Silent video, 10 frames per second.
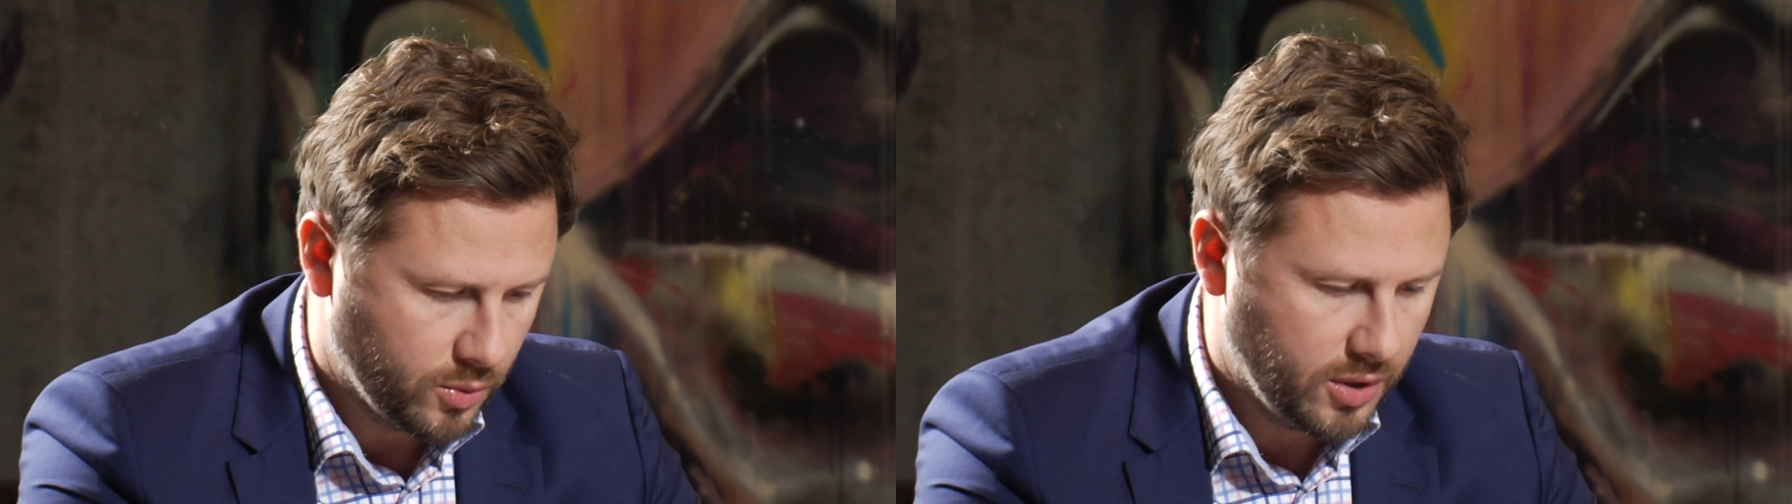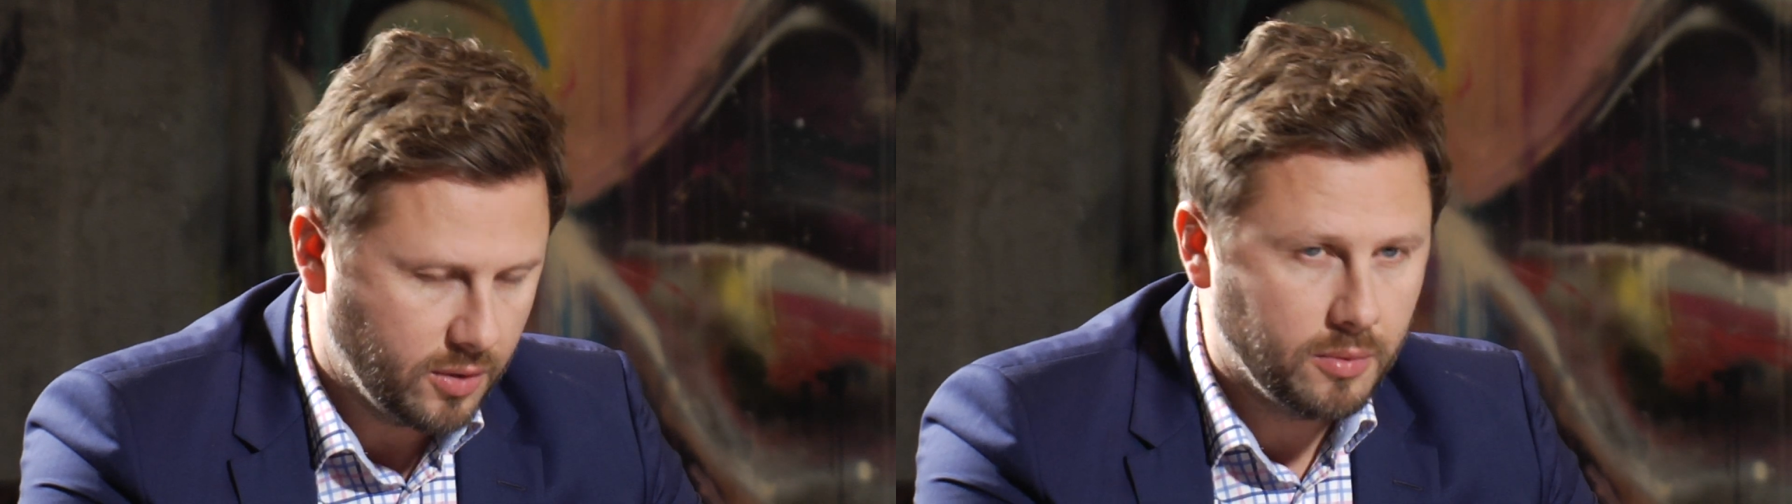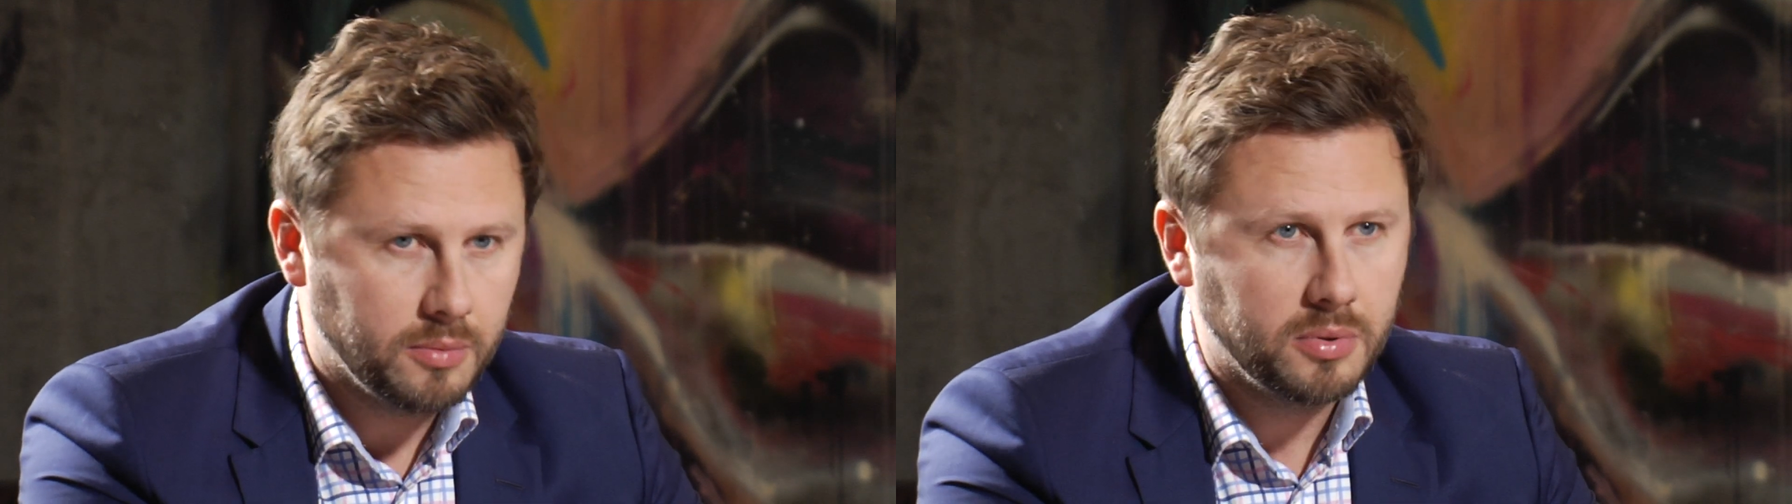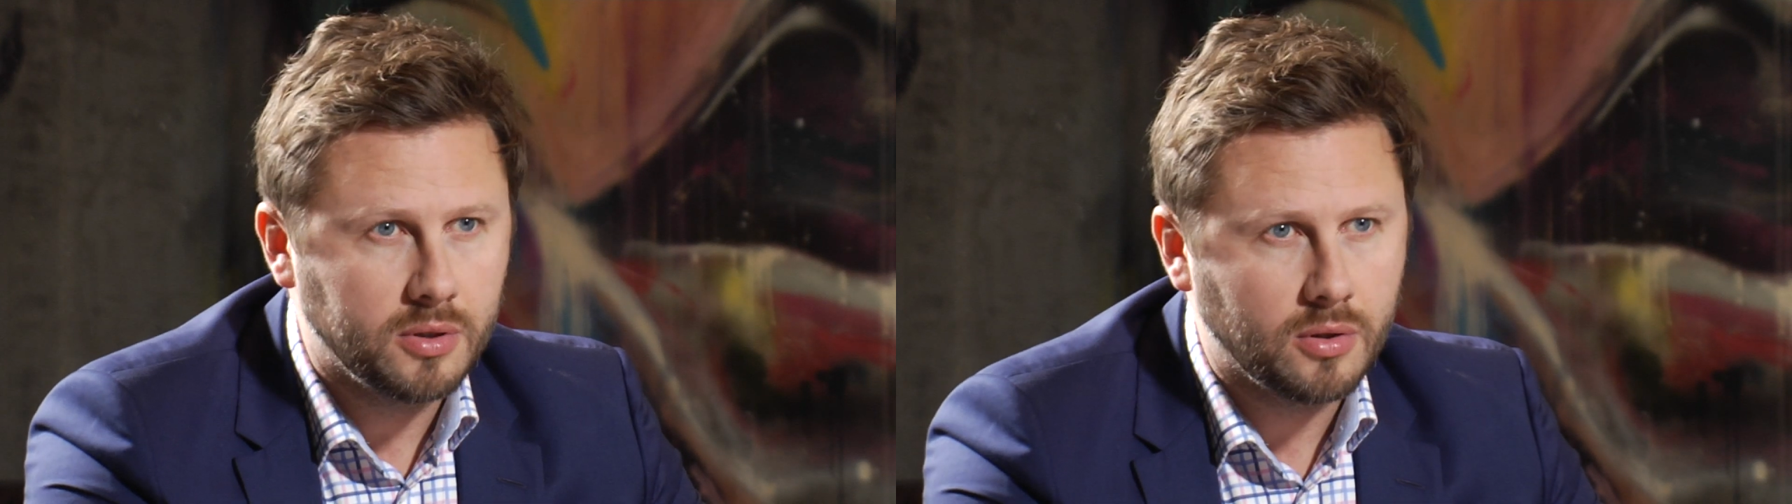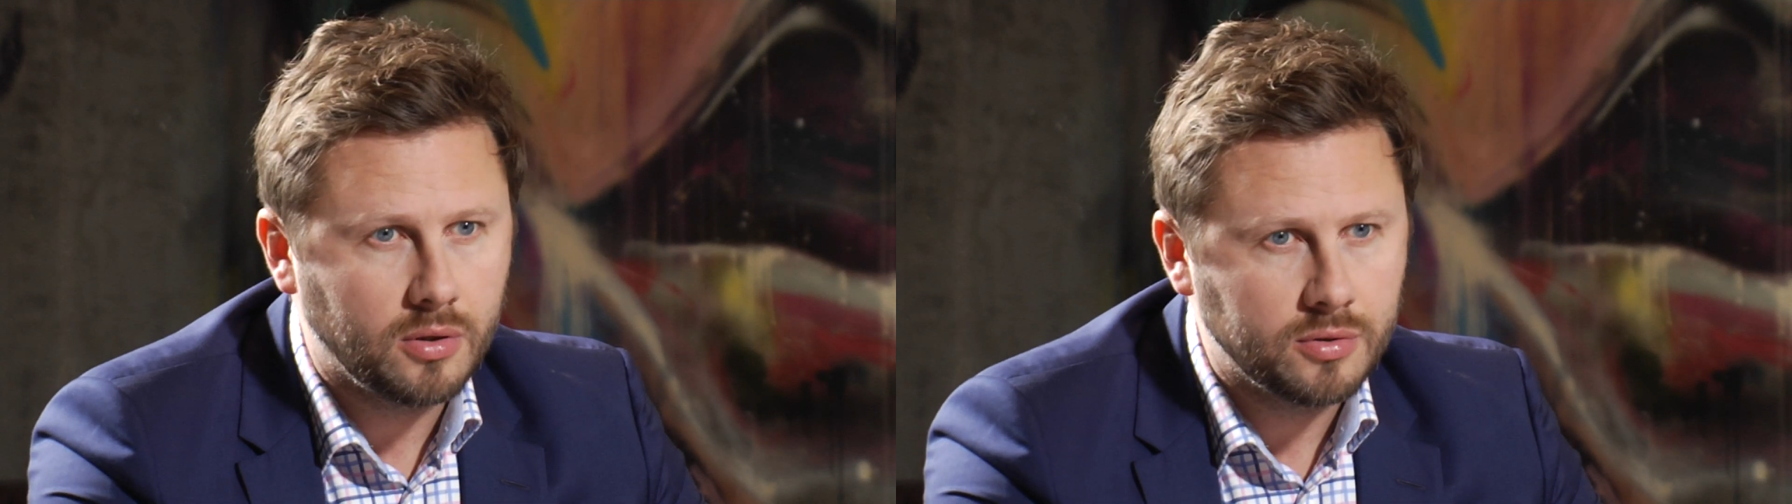We've
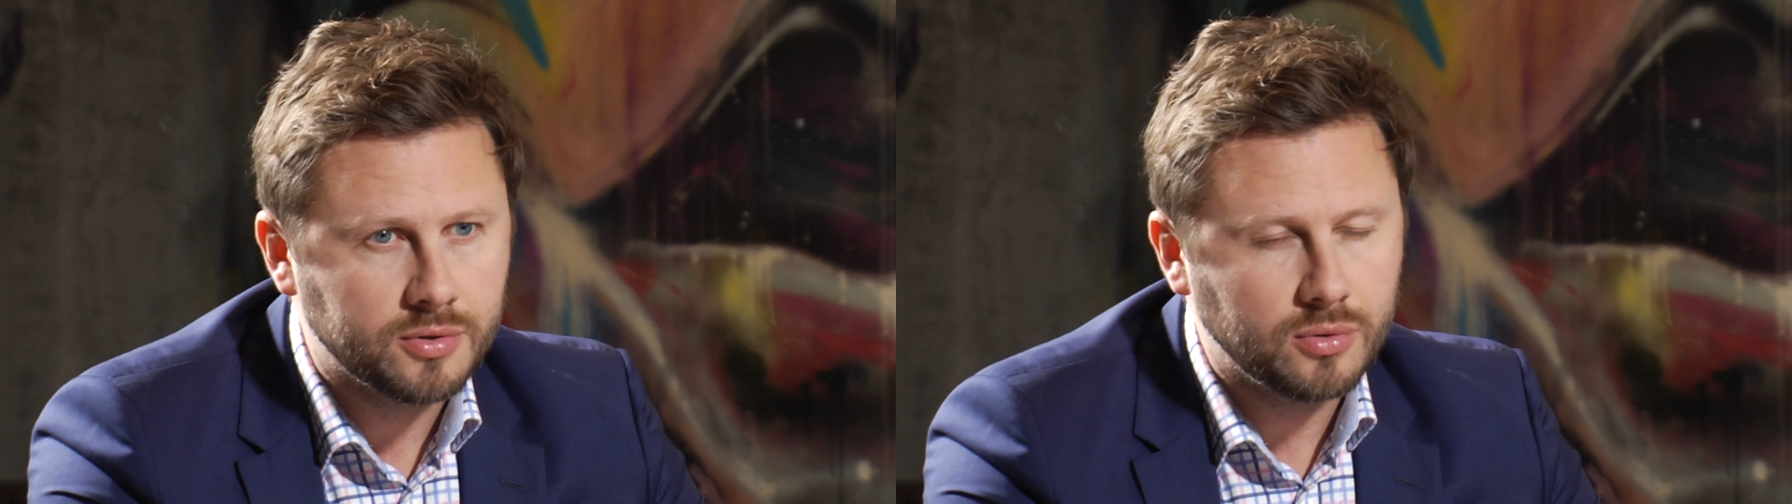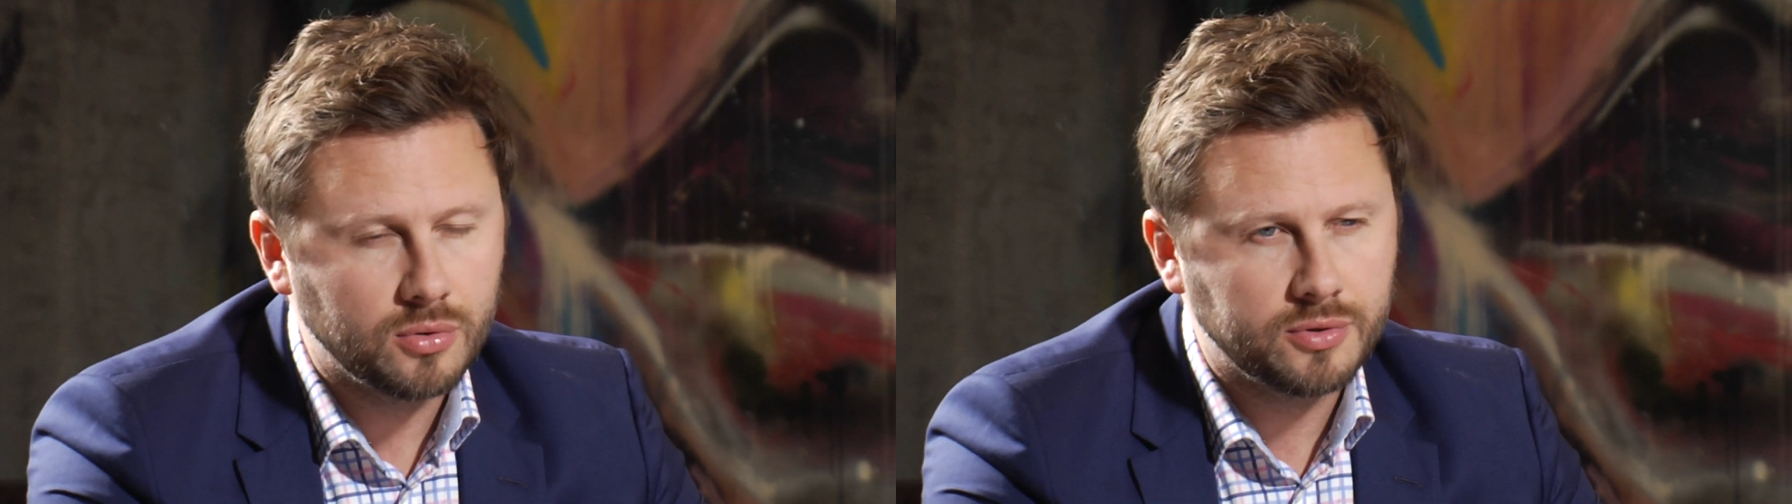been also